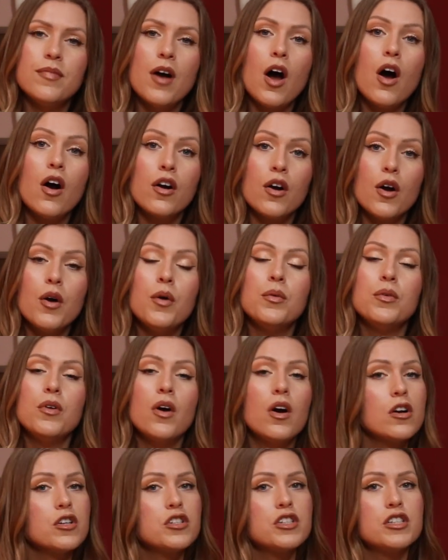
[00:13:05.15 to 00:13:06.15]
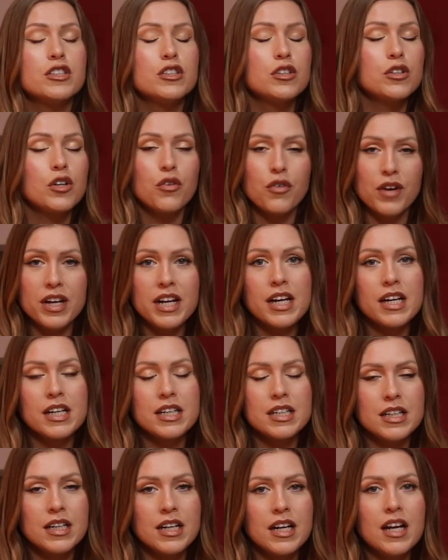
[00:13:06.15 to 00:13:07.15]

our own harshest critic.